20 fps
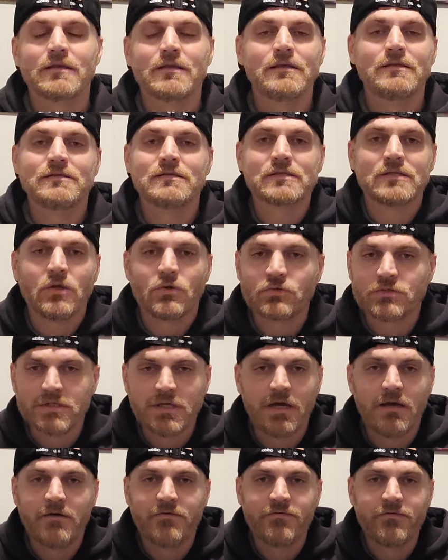he's so
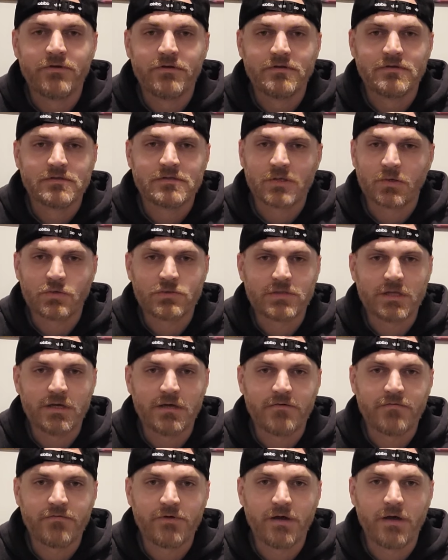tough, so
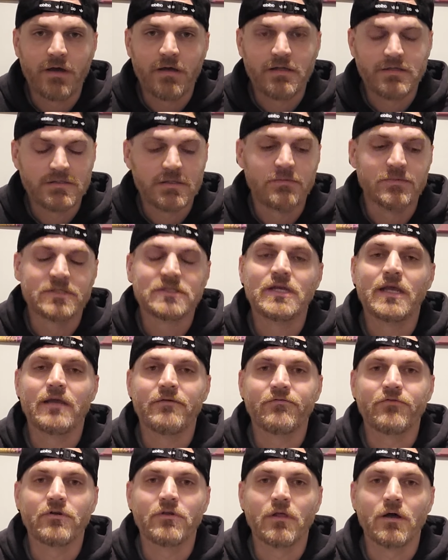tough. Uh, he's going to be champ
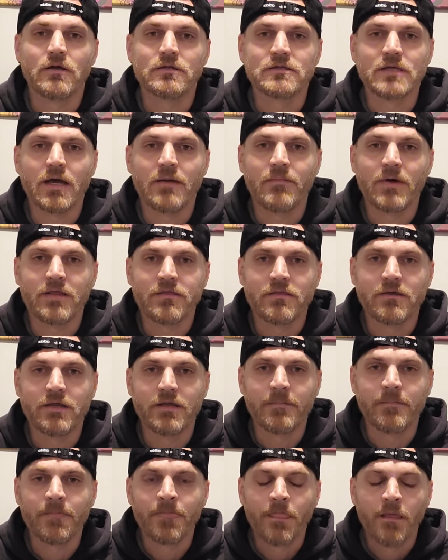for a long time, I
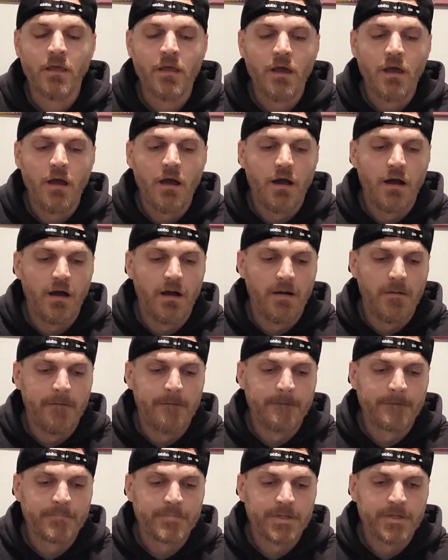think.
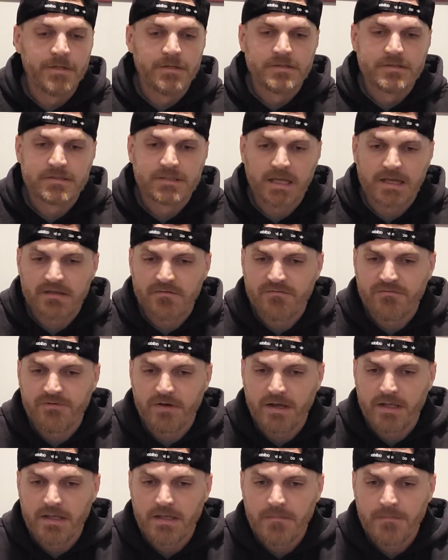Um, second
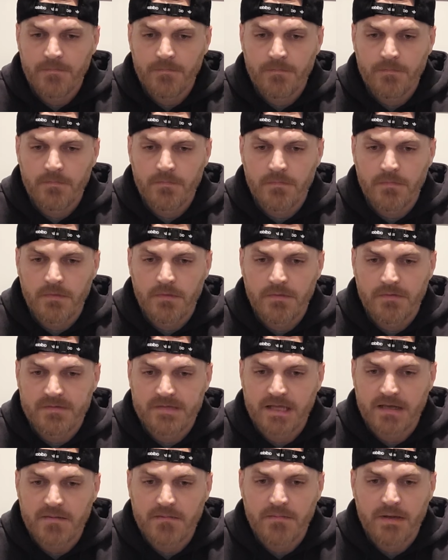fight,
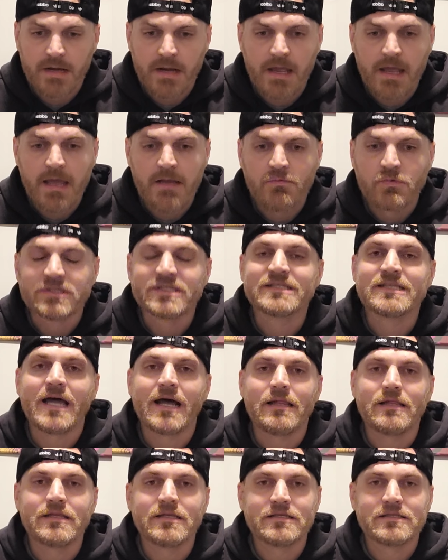second bet I had was
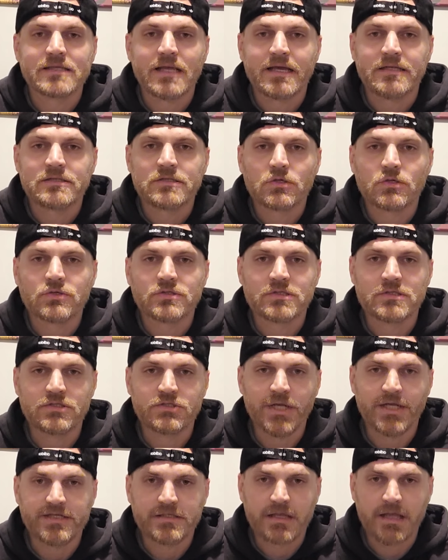Talia Santos and
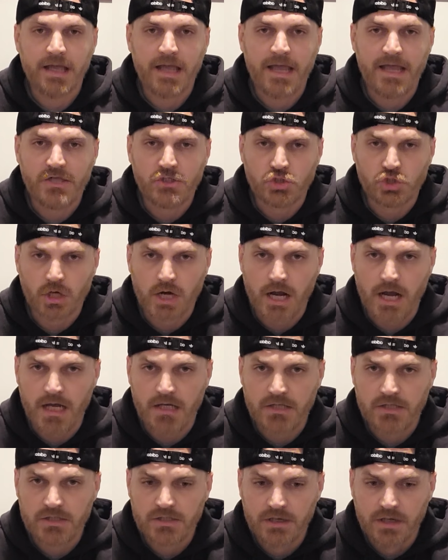Jessica
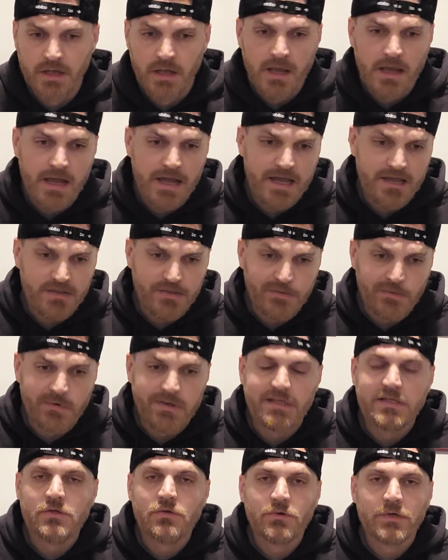Andrade. I had three
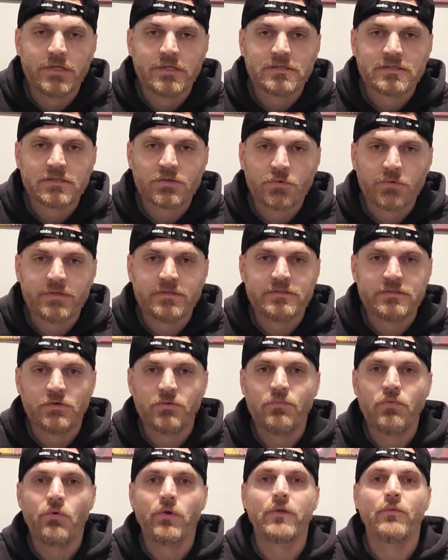units to win
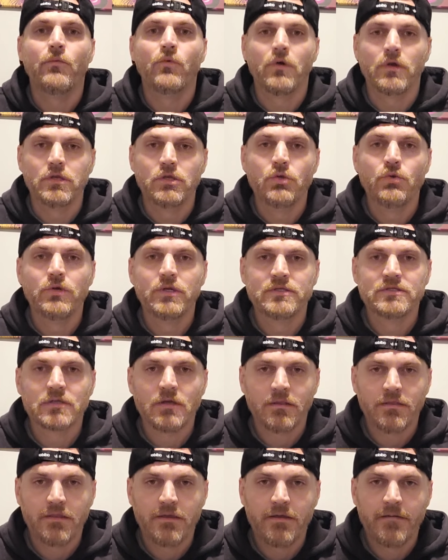2.1 units
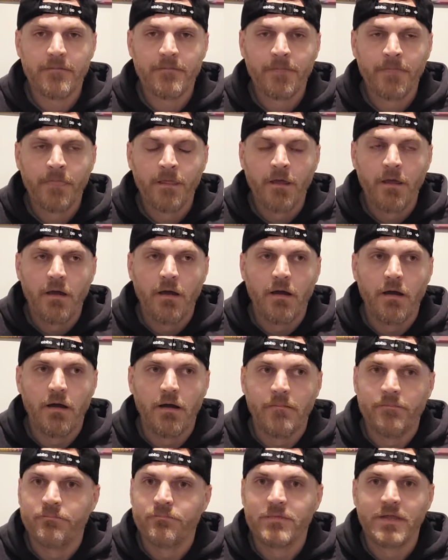on them.
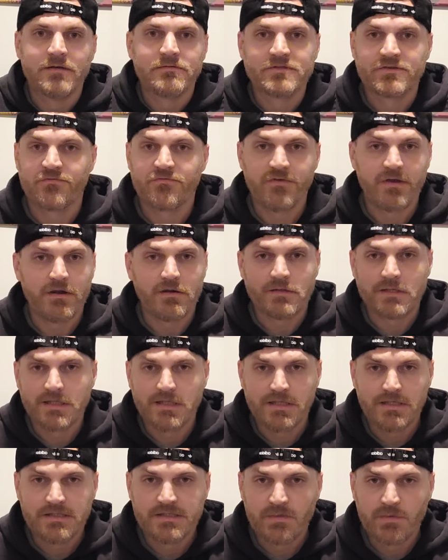Um, that was a fairly
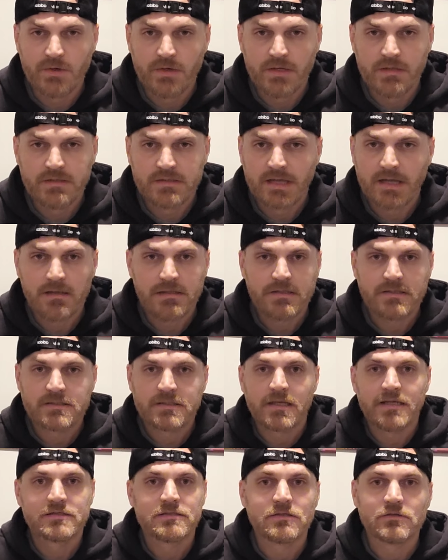easy win. Talia
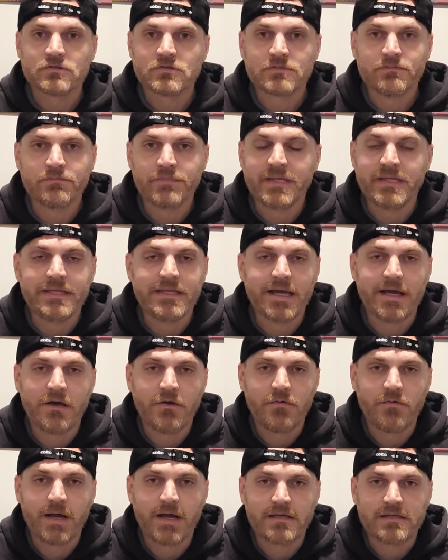Santos beat
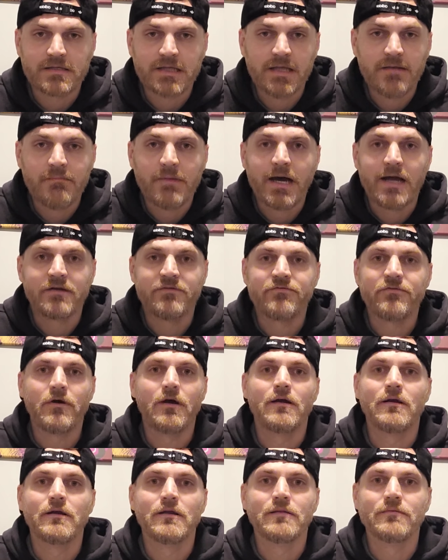down Roxanne
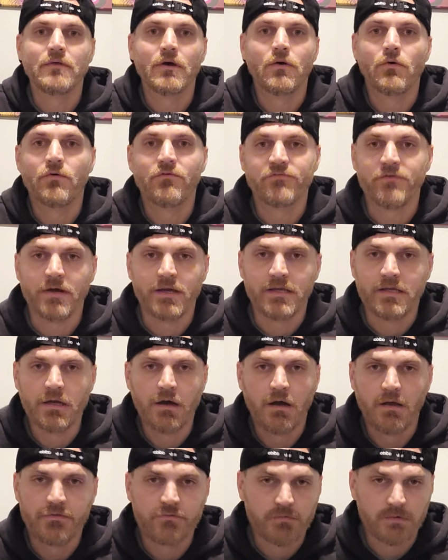Modafferi the whole fight,
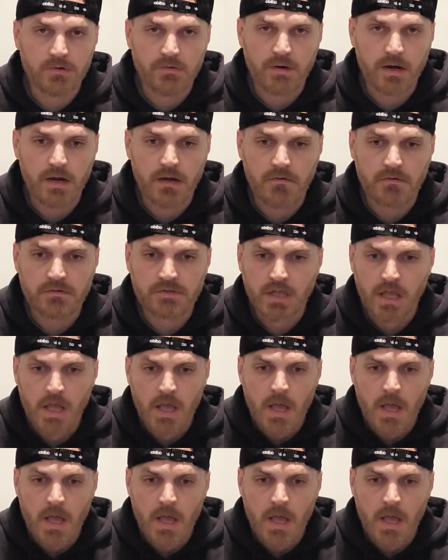all three rounds.